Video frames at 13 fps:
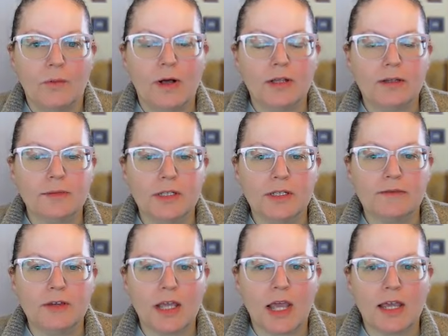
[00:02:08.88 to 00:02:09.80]
Welcome to
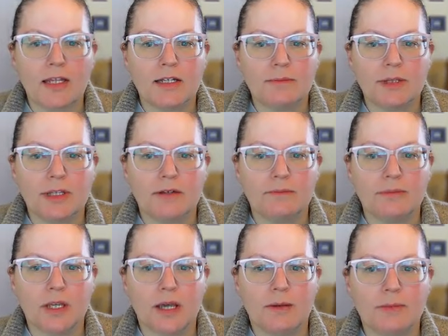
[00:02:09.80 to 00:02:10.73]
Leaving Academia,
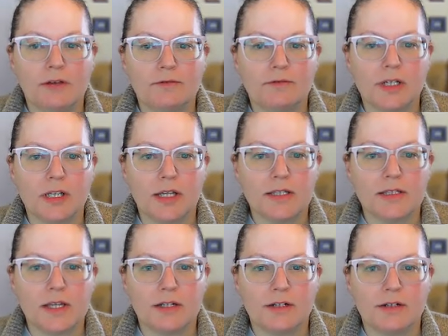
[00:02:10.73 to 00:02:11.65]
Becoming a
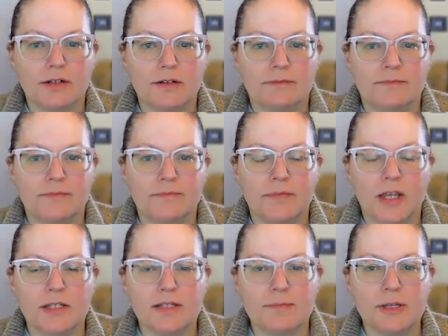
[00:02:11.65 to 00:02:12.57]
Freelance Editor.
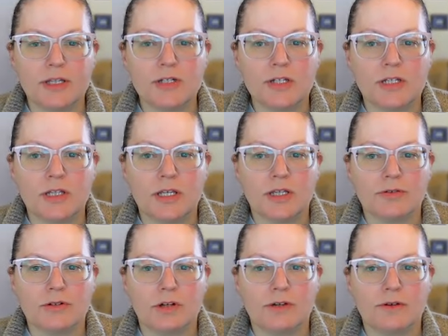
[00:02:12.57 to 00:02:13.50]
As I mentioned in the
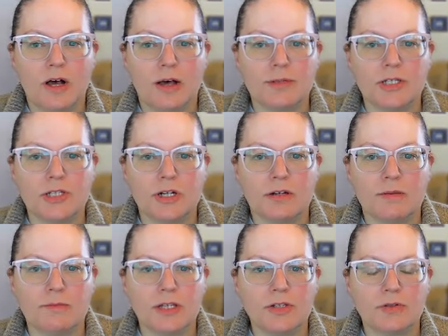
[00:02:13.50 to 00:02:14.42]
intro, I'll be
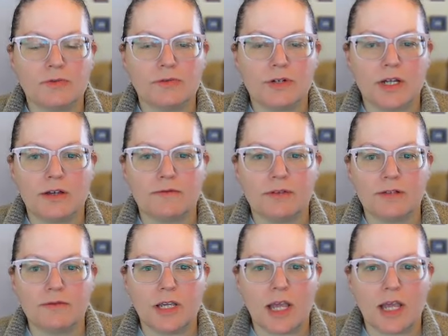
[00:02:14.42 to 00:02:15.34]
sharing my story of
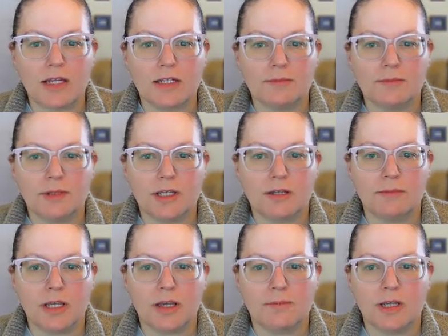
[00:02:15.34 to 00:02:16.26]
leaving academia and
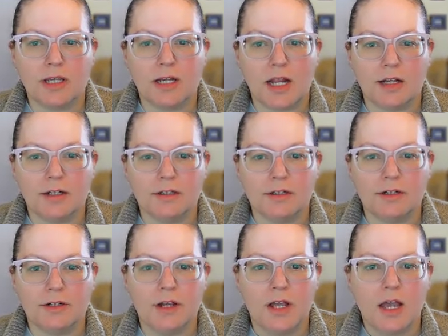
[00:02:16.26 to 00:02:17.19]
becoming an
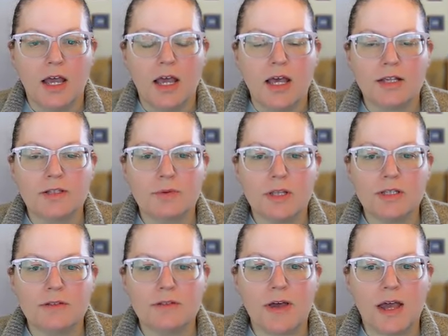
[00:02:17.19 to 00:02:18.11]
editor, as well
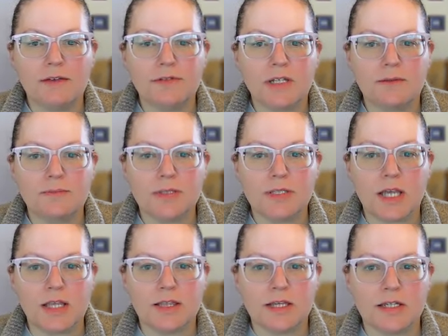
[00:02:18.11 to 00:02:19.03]
as 5 tips
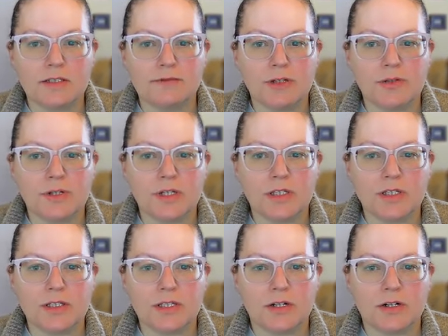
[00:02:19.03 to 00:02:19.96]
and things for you to
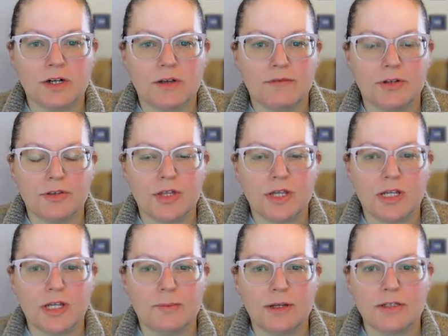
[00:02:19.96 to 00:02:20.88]
consider if you're
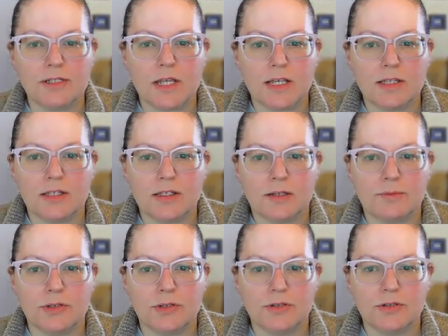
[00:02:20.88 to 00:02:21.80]
thinking about taking the
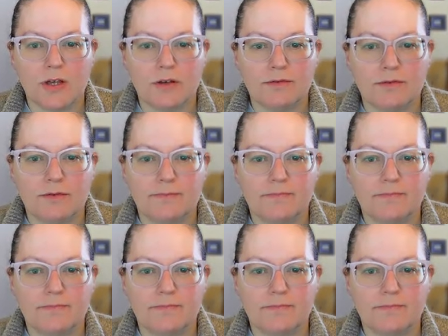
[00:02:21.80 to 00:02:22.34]
leap yourself.